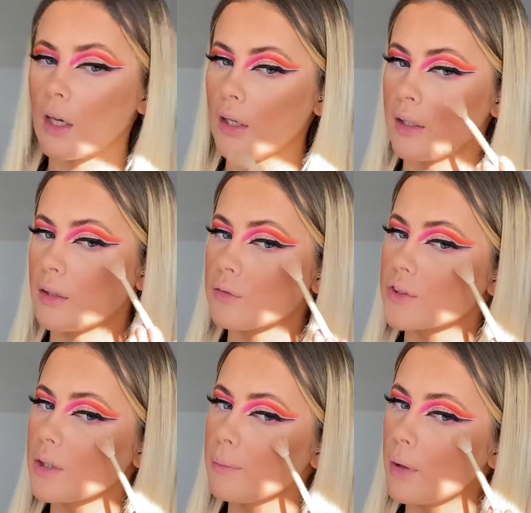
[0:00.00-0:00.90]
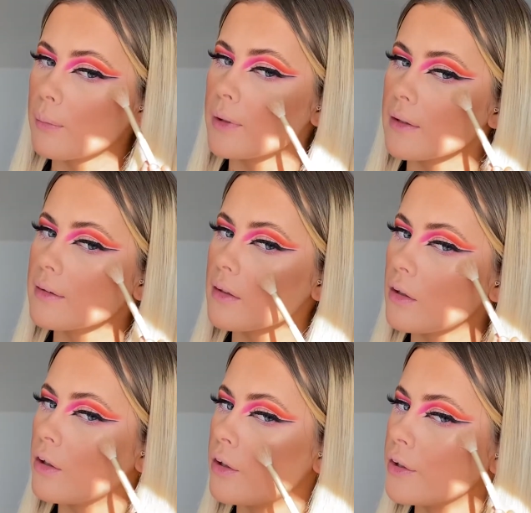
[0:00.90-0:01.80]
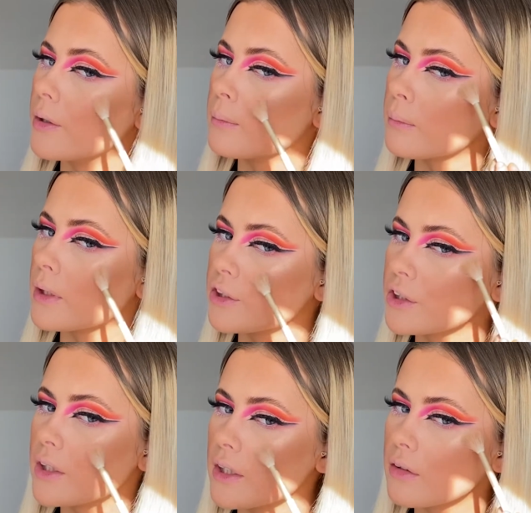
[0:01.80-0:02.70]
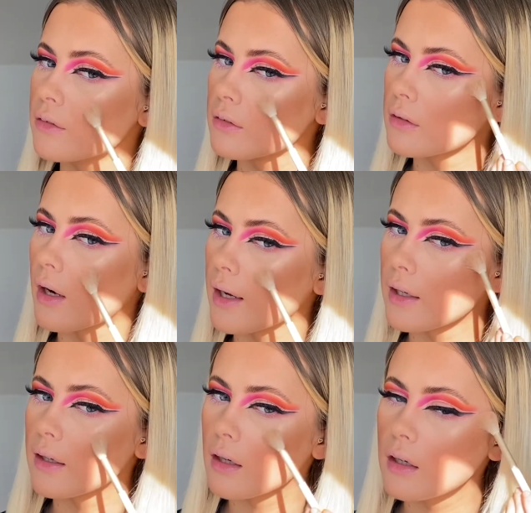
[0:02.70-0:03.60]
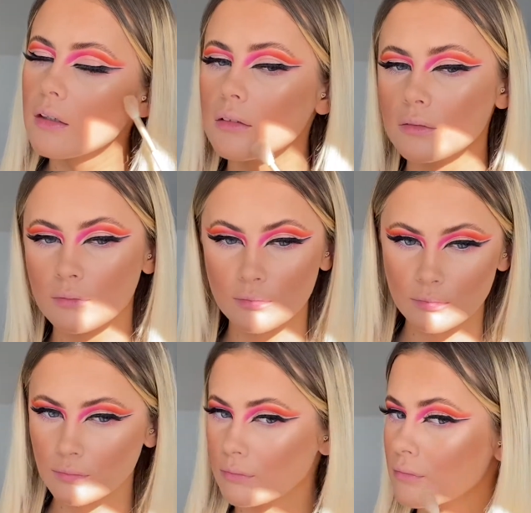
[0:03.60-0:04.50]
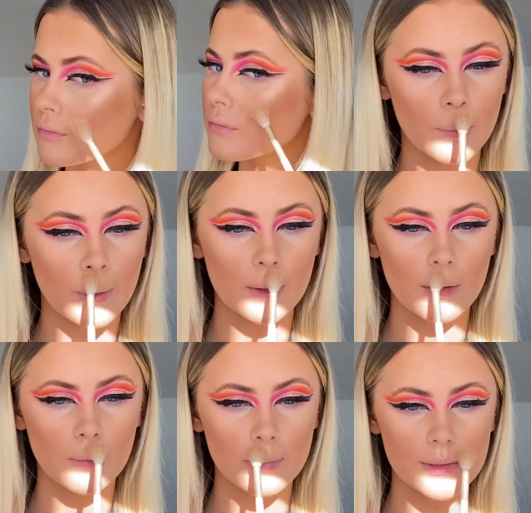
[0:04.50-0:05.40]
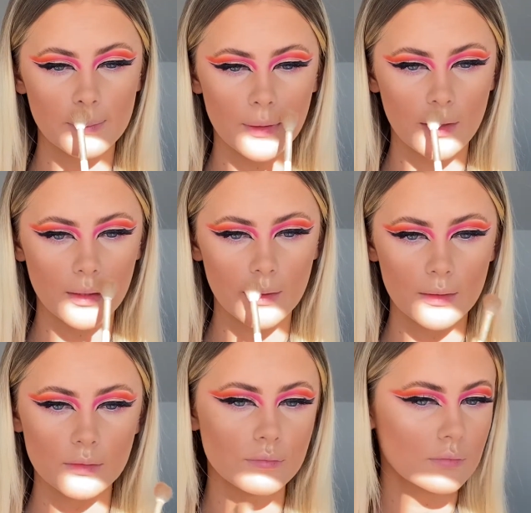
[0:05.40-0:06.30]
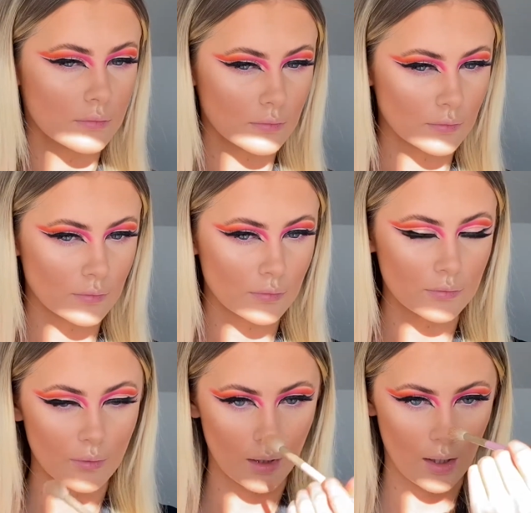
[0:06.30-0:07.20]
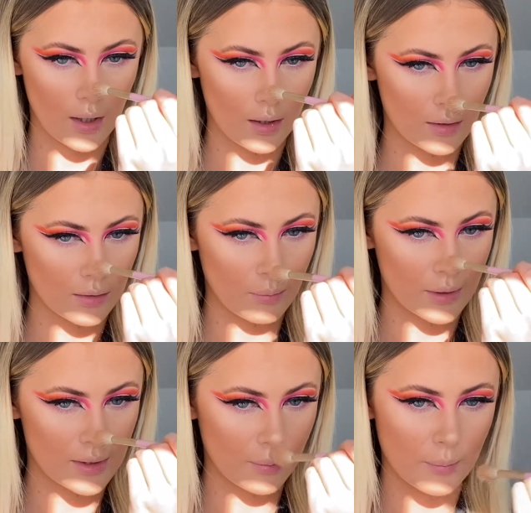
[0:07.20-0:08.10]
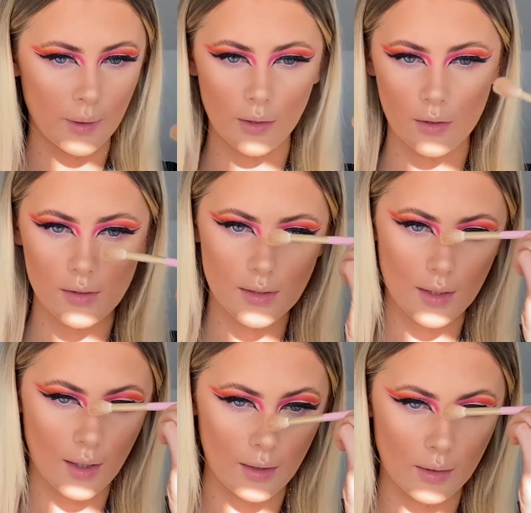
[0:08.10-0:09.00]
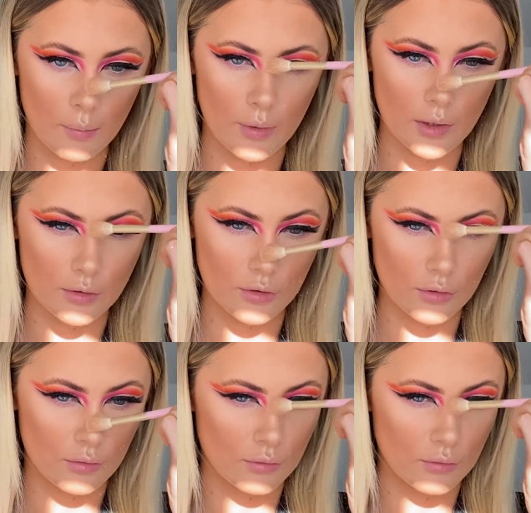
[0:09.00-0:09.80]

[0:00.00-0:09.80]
And I'm just going to pop this on my cheek right here, on my cupid's bow, and on my tip of my nose and the bridge,